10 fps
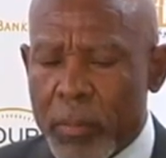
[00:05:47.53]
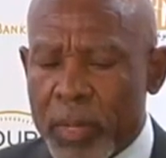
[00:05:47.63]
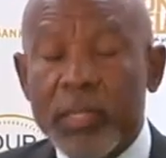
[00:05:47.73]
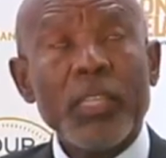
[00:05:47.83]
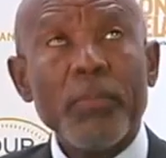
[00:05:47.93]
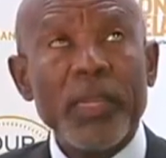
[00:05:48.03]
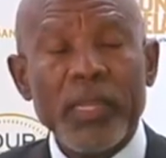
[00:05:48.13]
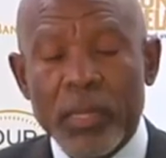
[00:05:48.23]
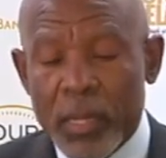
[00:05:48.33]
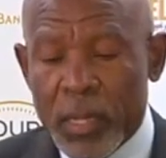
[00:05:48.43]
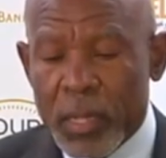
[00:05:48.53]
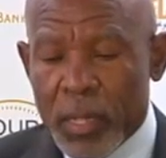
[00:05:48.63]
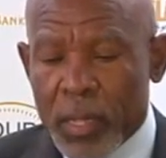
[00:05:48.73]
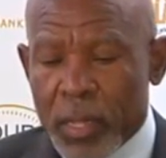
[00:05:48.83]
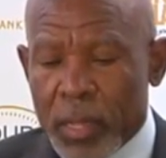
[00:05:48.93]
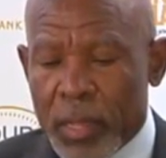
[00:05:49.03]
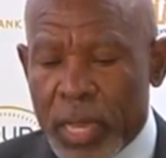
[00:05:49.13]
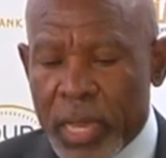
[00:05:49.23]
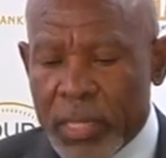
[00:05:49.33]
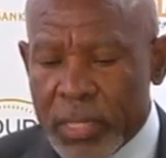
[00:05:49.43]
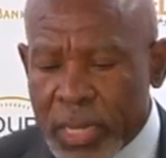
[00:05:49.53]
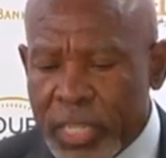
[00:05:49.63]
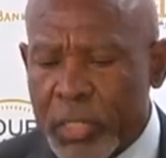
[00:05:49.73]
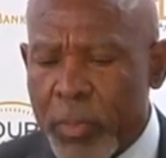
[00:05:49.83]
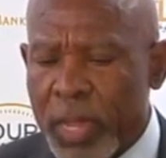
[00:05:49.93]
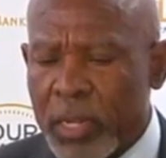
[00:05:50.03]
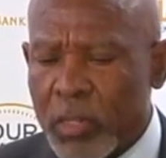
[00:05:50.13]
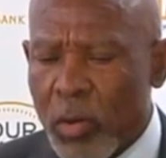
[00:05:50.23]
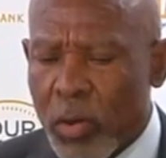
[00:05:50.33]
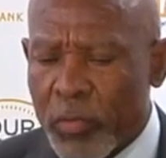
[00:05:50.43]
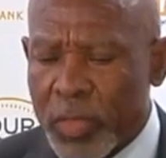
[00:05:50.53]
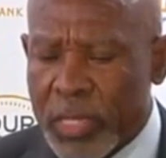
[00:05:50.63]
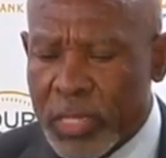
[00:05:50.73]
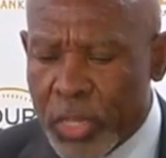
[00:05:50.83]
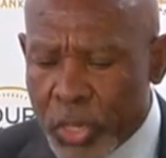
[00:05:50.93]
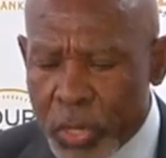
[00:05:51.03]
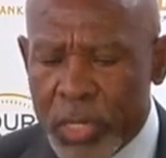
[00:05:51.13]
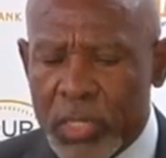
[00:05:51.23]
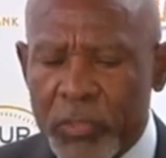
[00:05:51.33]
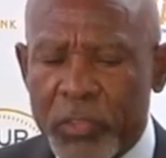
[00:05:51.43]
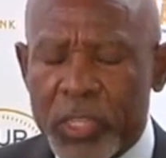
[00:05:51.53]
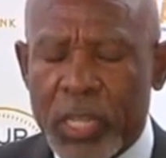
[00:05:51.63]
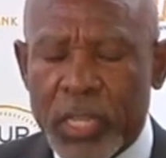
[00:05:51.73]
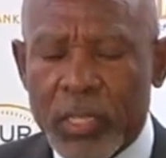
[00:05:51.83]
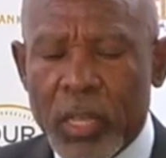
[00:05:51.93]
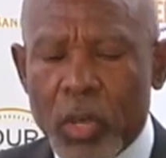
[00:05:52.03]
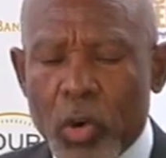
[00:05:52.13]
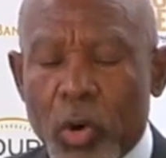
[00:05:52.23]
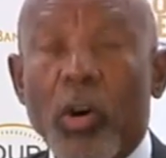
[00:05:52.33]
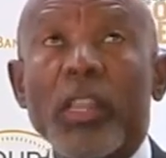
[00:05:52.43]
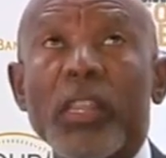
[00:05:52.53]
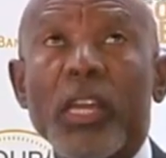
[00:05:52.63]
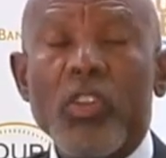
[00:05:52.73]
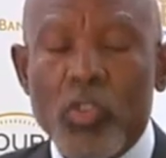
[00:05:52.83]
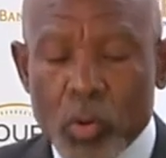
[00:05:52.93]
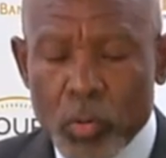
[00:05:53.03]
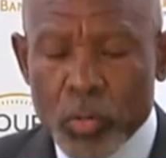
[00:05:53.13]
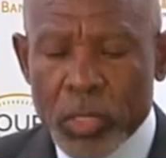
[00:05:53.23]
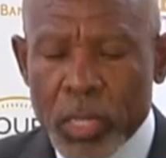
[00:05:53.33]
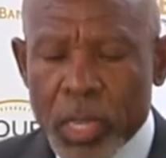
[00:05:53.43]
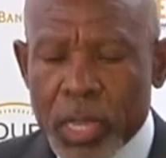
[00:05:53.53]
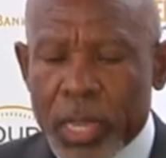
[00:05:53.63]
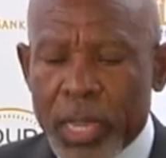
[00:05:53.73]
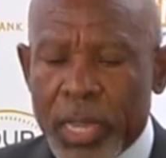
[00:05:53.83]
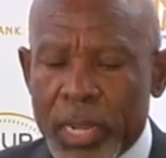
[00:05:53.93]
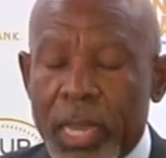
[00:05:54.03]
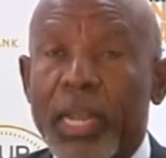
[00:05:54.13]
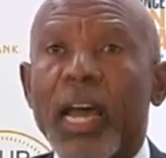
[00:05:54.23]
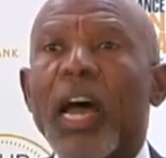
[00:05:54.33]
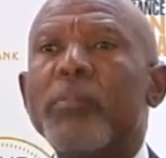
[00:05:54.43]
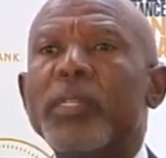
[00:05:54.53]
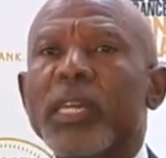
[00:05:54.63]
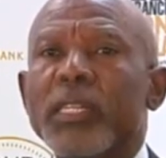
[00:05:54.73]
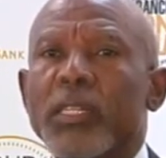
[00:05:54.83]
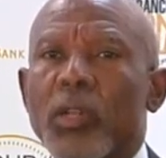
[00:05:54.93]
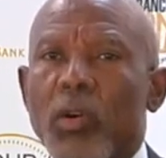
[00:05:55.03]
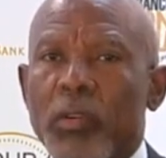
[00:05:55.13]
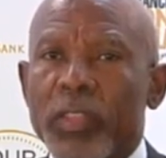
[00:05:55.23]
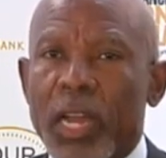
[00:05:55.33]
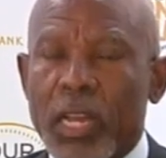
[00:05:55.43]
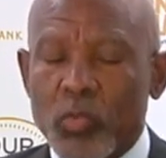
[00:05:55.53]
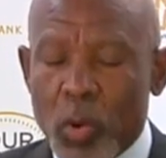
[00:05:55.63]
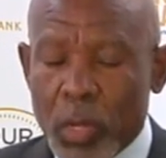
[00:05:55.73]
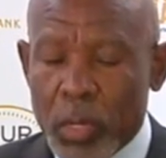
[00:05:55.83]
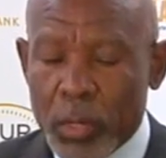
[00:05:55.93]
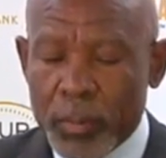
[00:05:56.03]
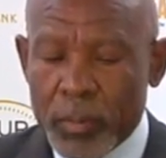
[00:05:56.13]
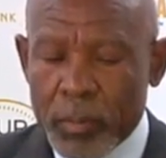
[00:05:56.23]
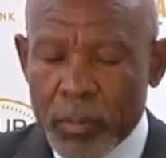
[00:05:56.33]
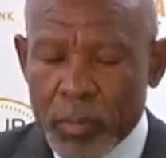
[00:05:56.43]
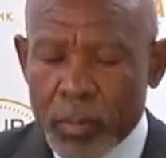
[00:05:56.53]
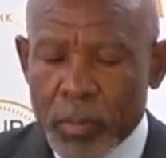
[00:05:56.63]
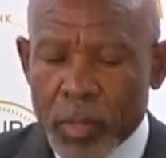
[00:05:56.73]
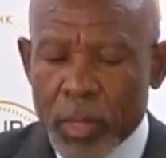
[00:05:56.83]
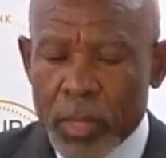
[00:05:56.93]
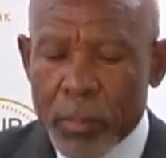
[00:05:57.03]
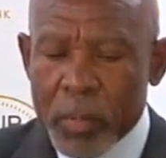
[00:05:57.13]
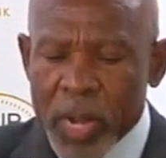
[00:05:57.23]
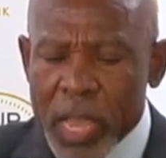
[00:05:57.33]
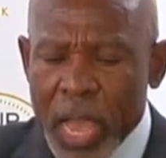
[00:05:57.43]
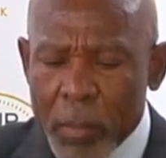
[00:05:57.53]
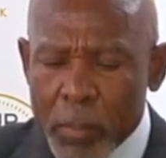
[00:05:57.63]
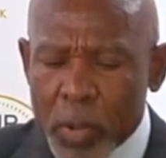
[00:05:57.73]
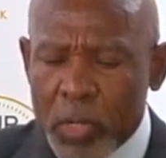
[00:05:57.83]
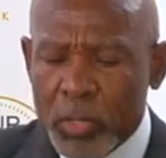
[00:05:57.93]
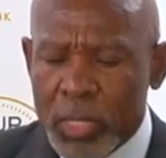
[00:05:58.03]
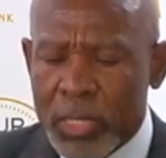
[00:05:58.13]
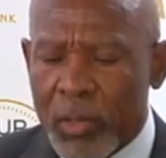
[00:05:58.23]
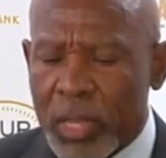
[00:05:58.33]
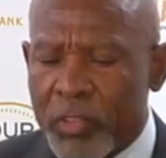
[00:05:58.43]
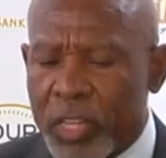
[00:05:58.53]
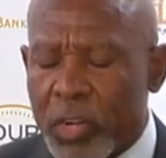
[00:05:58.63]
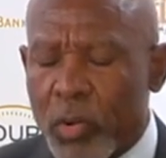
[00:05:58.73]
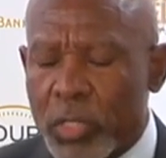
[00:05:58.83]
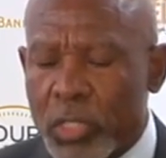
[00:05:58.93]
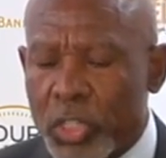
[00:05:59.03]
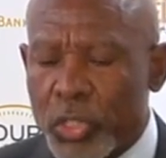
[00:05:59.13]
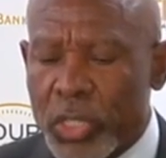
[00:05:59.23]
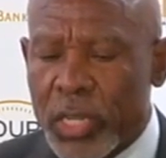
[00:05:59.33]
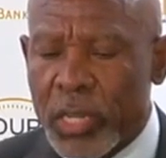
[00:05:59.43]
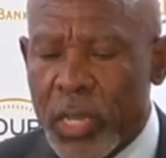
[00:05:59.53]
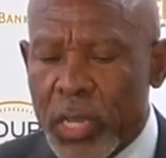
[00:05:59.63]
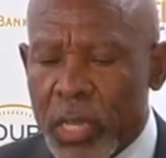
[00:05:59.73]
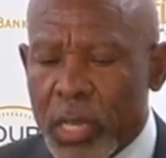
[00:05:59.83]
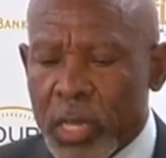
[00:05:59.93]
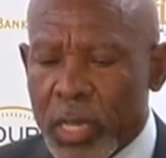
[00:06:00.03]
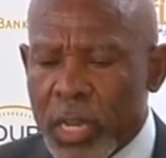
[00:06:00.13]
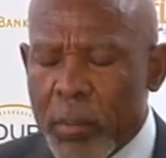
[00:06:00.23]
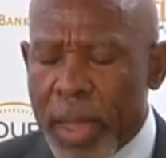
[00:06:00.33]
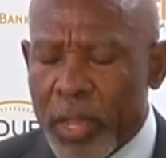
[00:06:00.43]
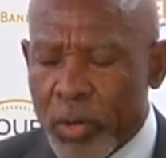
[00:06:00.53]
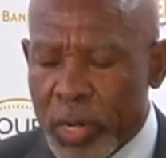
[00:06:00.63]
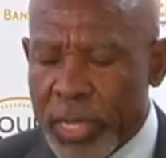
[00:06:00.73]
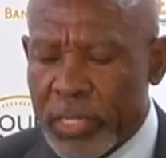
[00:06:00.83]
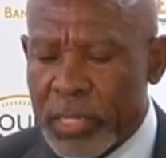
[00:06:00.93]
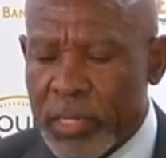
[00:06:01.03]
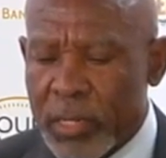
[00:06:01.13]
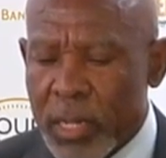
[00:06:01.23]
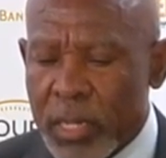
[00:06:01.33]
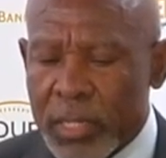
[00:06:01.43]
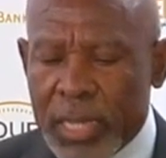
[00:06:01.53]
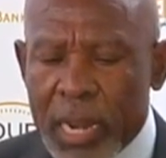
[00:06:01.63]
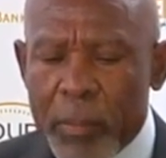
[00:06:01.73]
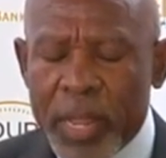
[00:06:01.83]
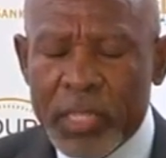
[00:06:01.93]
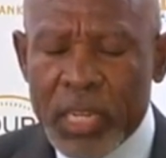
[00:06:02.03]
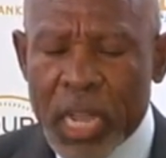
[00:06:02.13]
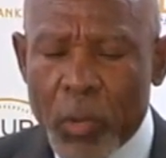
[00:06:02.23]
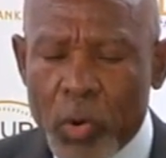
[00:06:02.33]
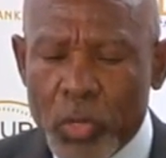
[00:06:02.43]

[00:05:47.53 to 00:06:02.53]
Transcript: principally the entrenchment of the security features on the notes and an update of the artwork. The preamble to the South African Constitution in micro celebrating our